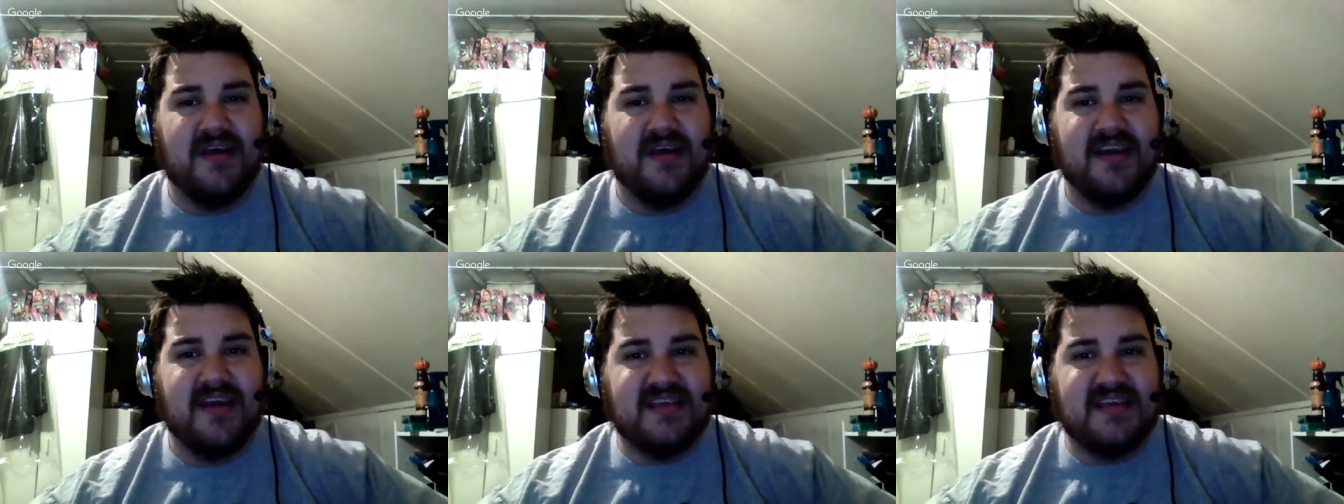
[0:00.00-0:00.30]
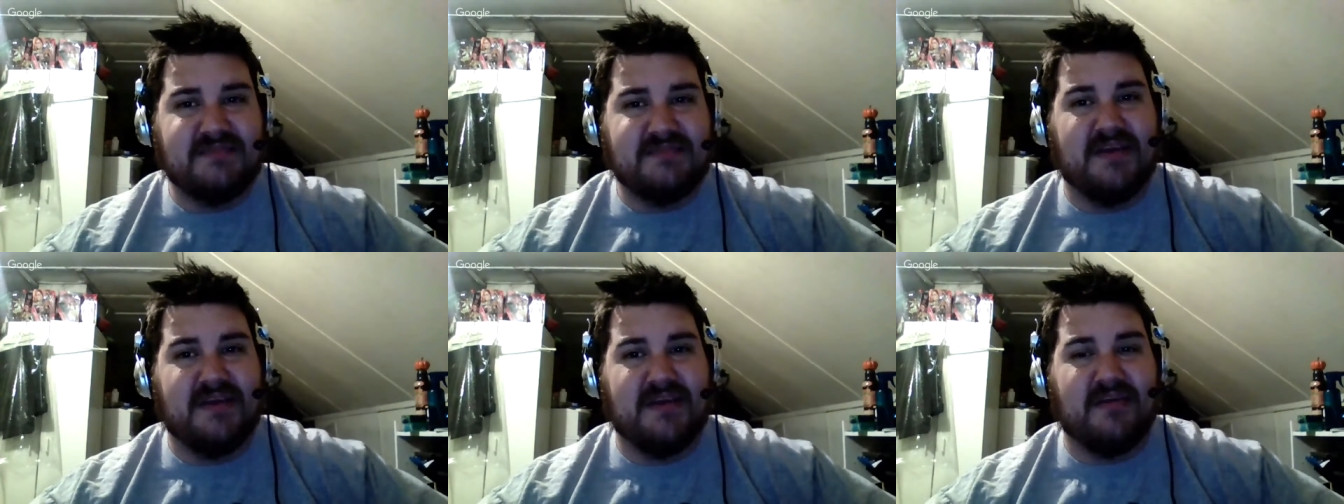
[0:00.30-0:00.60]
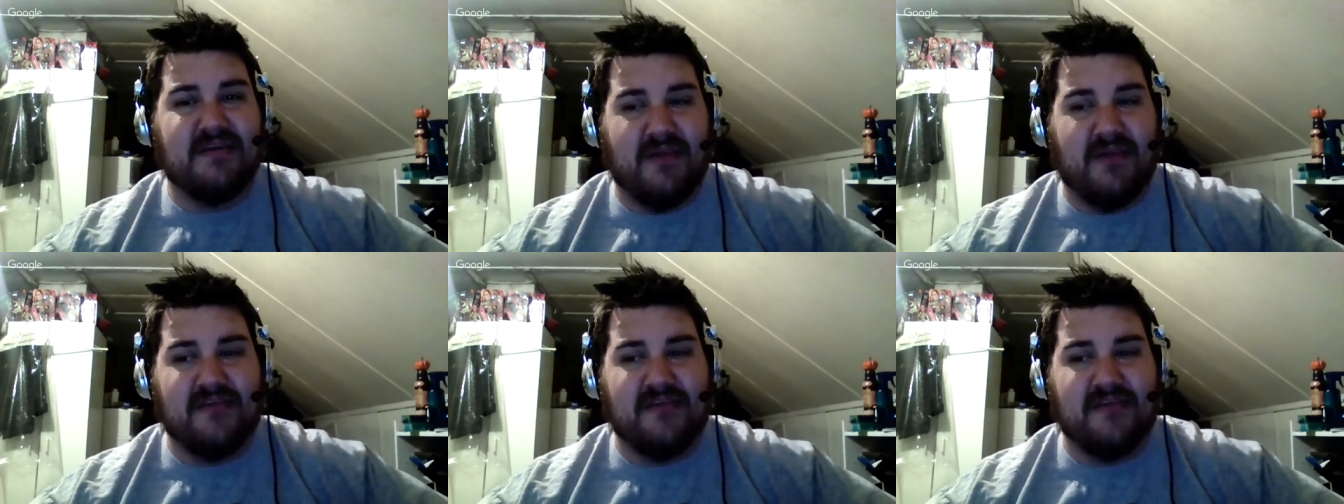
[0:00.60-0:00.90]
He's been
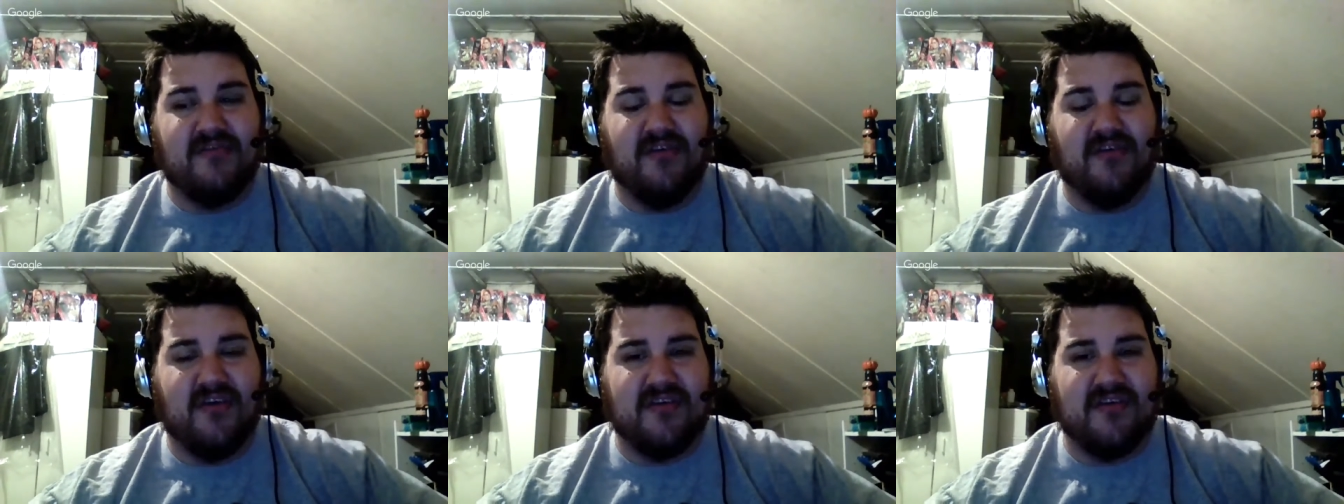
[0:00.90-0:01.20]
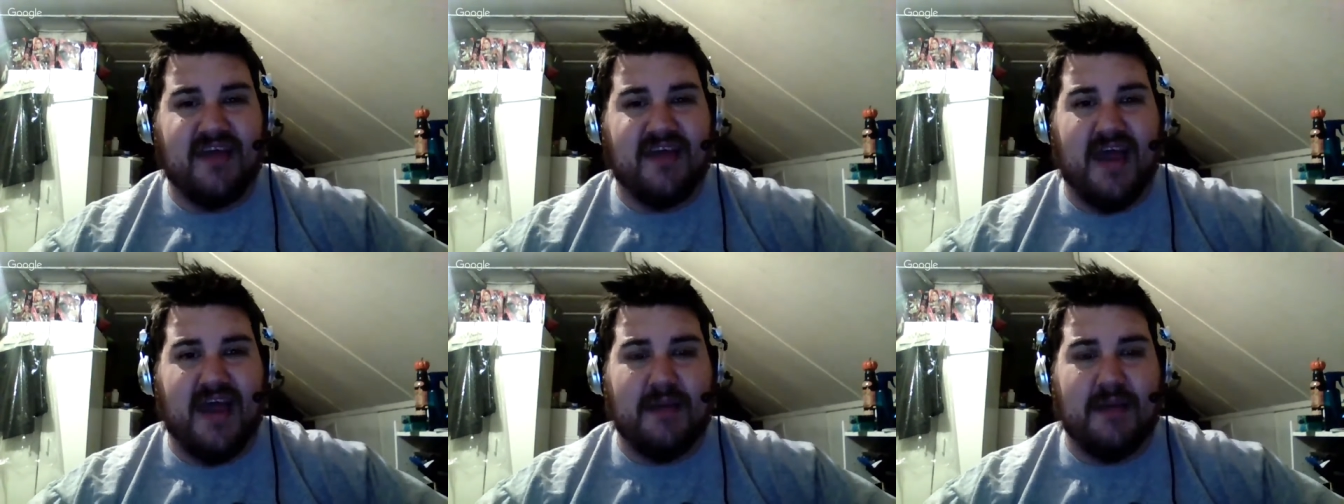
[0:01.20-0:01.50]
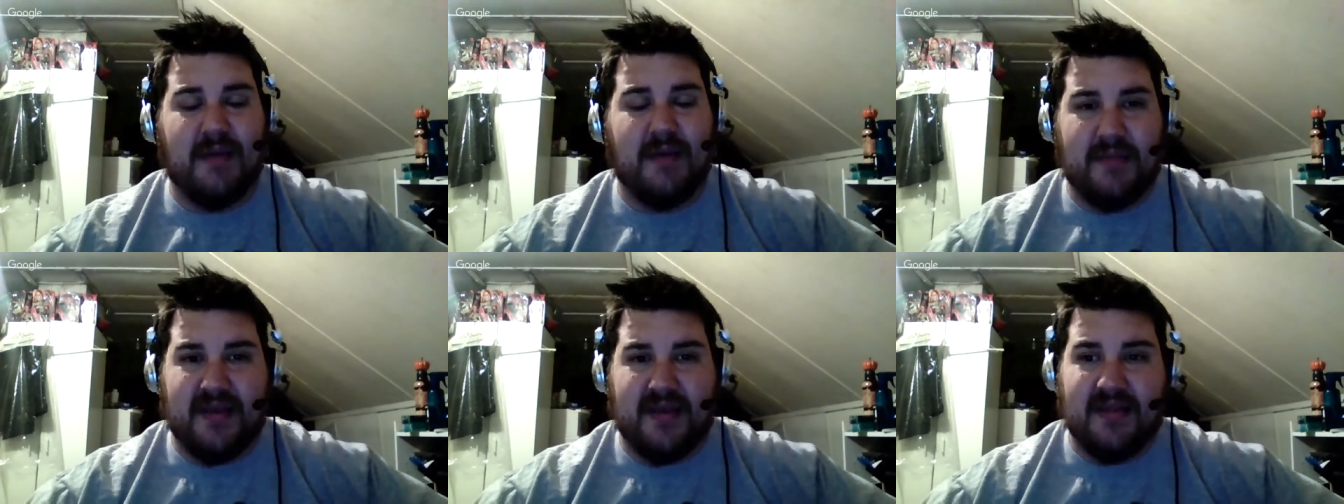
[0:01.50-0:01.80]
around a long time.
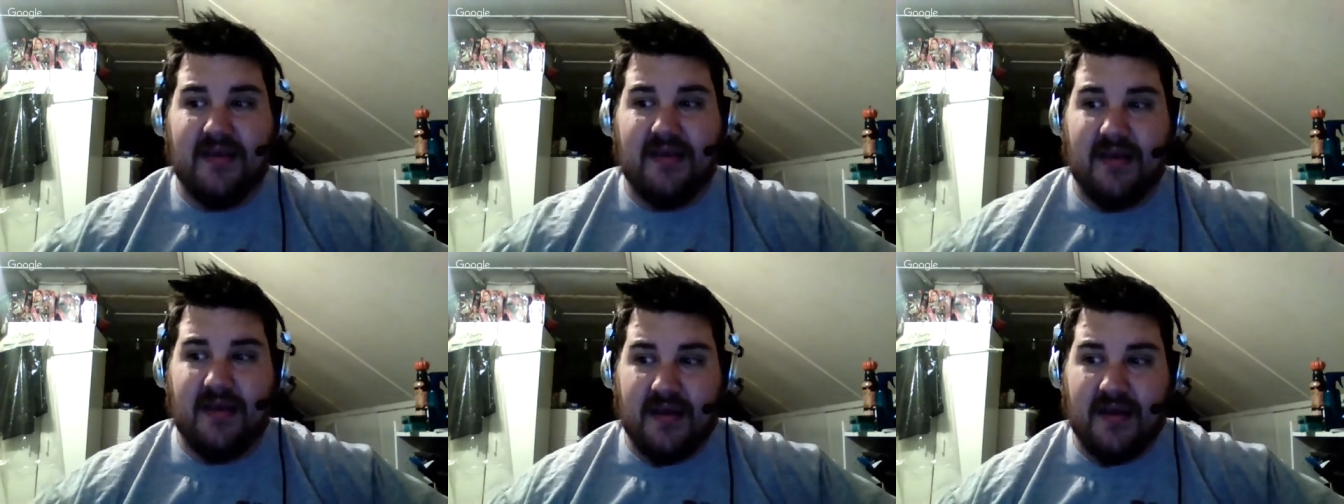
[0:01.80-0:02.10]
I mean,